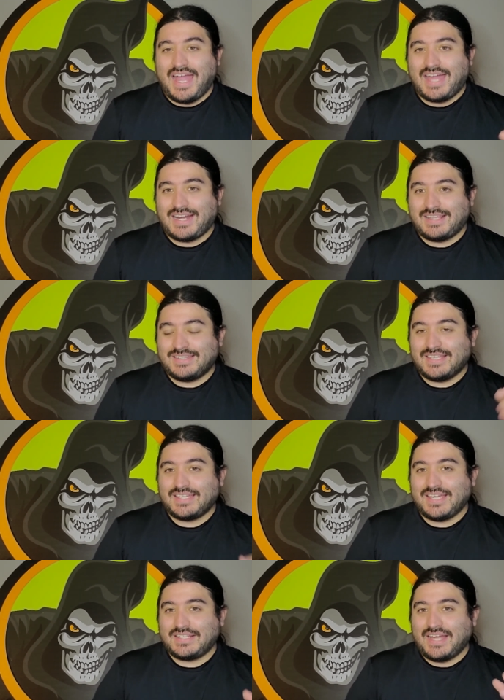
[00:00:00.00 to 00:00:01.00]
and i
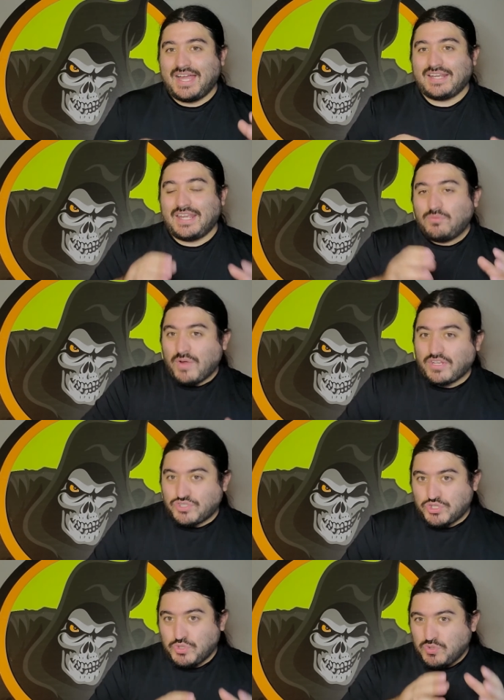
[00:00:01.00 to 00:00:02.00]
think it kind it
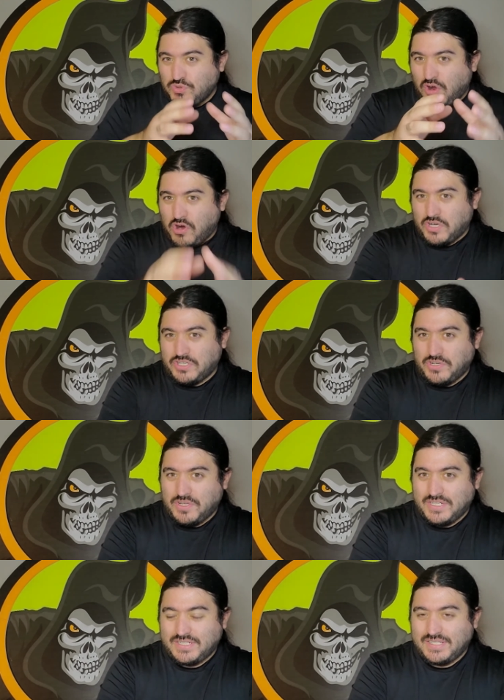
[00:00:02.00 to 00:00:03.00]
went too hard
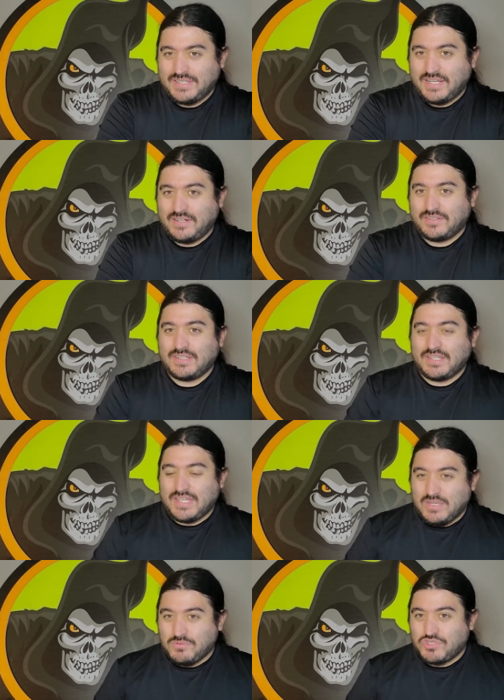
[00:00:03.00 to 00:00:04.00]
on it in there
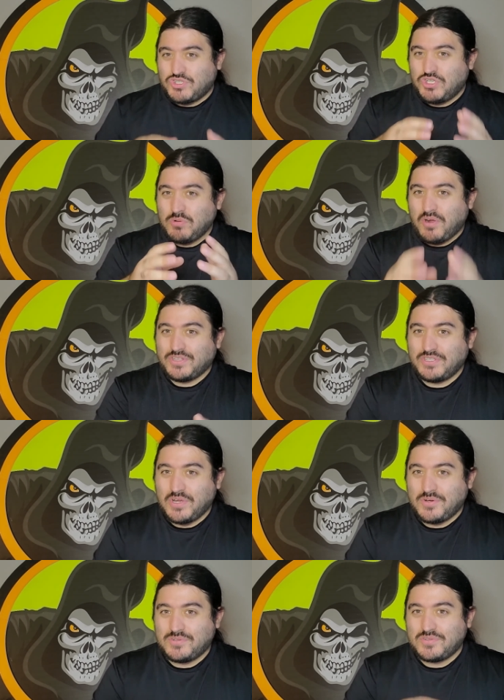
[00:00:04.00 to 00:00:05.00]
it was too on the
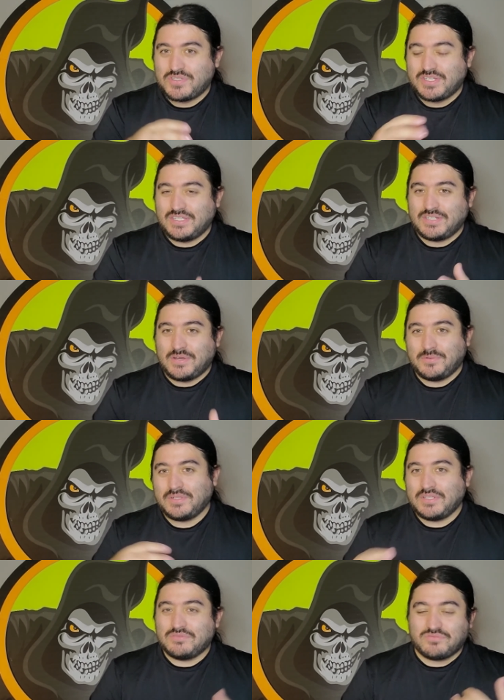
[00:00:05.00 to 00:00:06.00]
nose you know
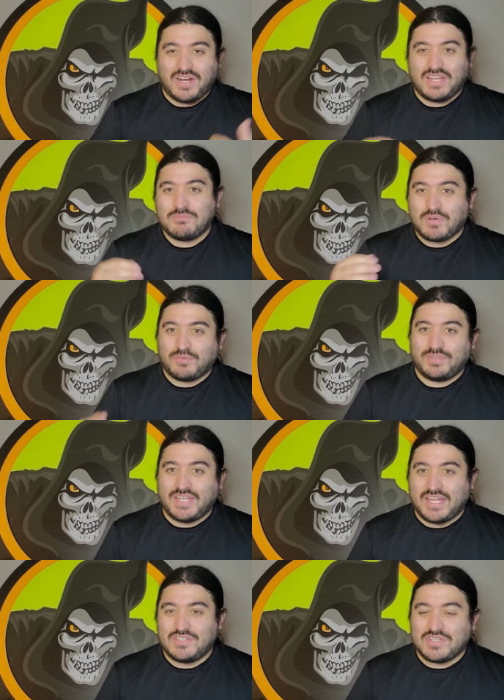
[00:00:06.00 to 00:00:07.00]
ryan
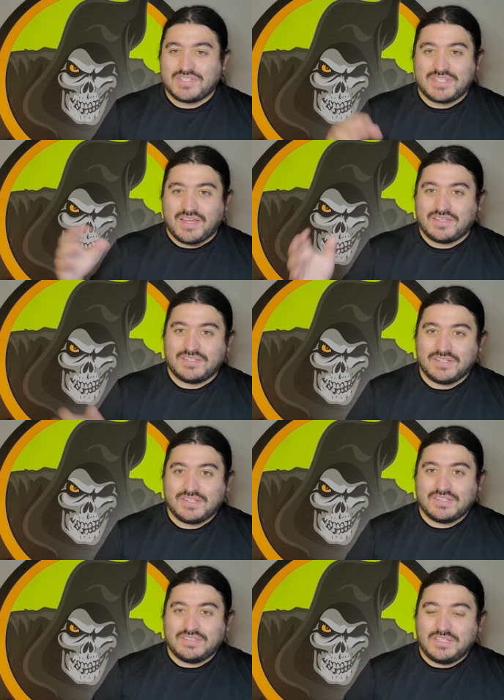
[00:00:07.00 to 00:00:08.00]
murphy had just done
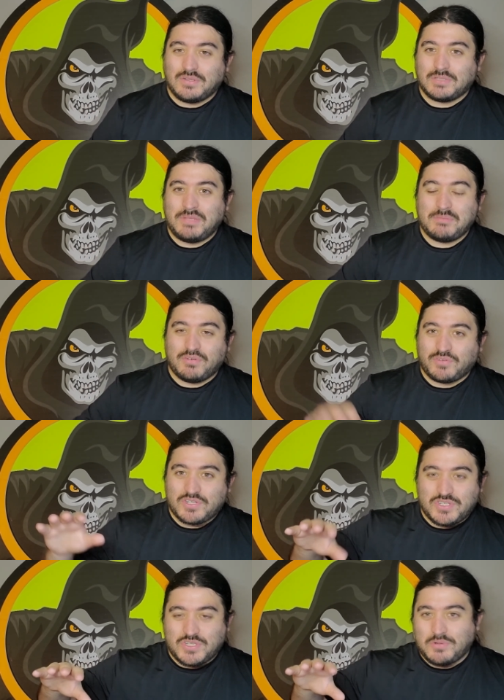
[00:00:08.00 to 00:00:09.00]
you know the people
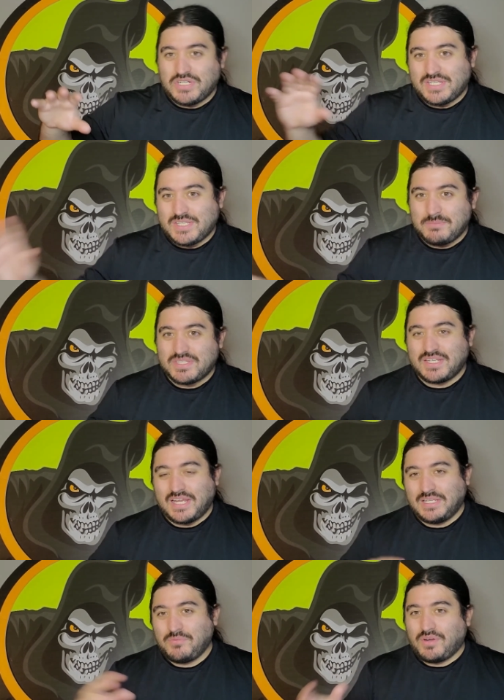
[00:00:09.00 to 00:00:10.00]
versus OJ Simpson,
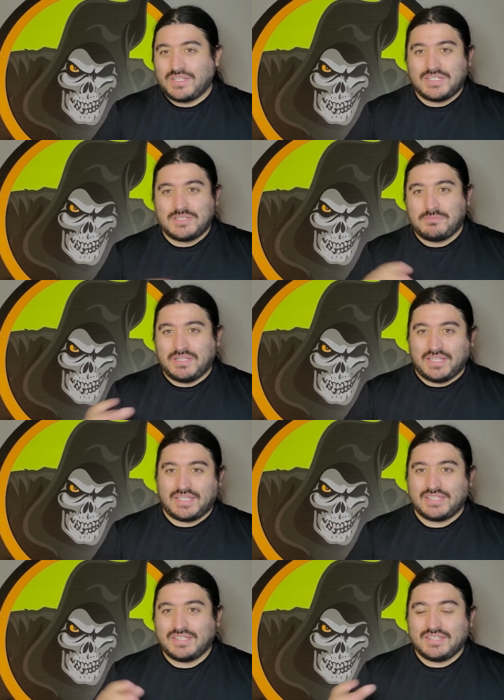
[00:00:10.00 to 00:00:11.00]
and he wanted it to be
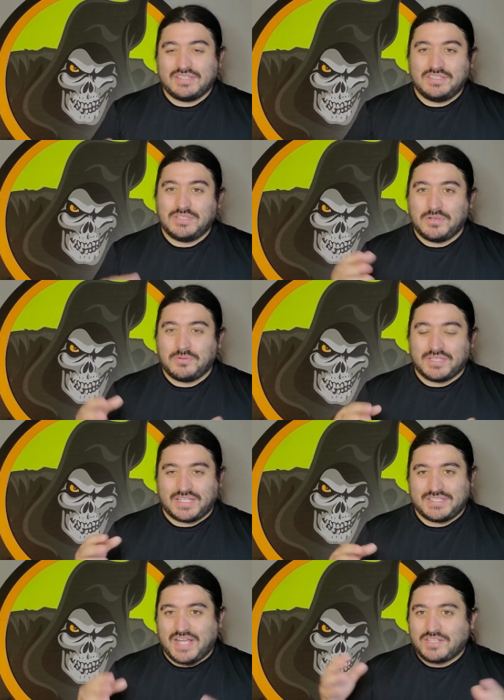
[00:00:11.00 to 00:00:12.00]
like you know
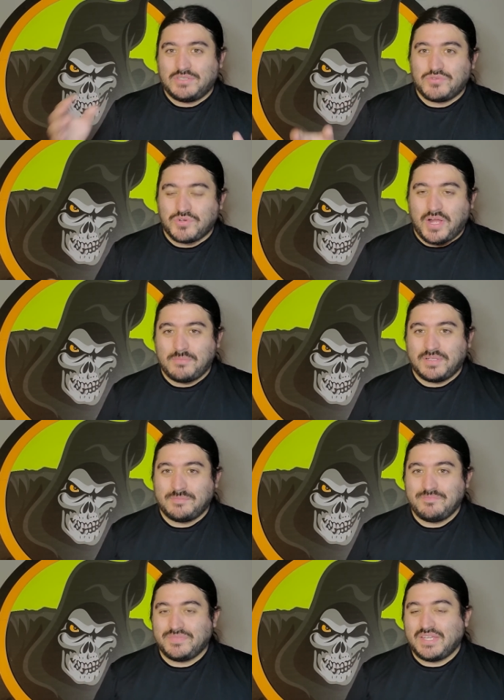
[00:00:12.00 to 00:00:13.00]
like a docudrama.